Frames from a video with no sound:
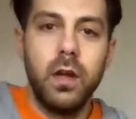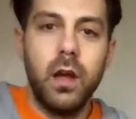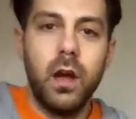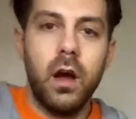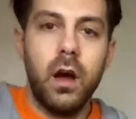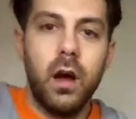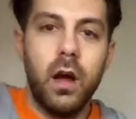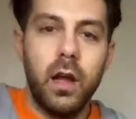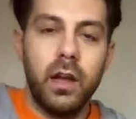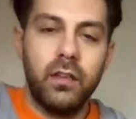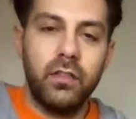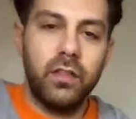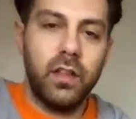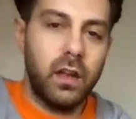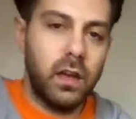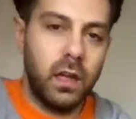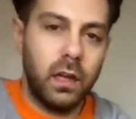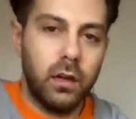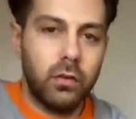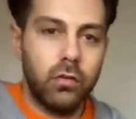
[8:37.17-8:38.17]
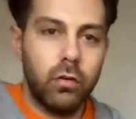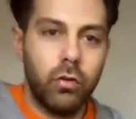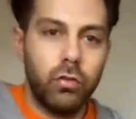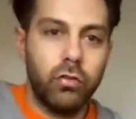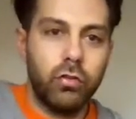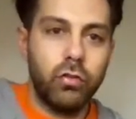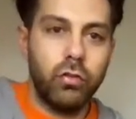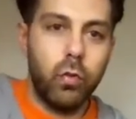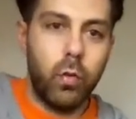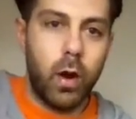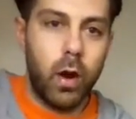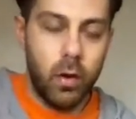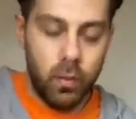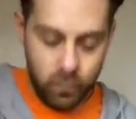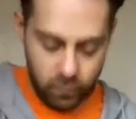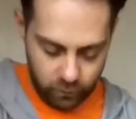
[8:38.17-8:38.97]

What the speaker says: extending across 12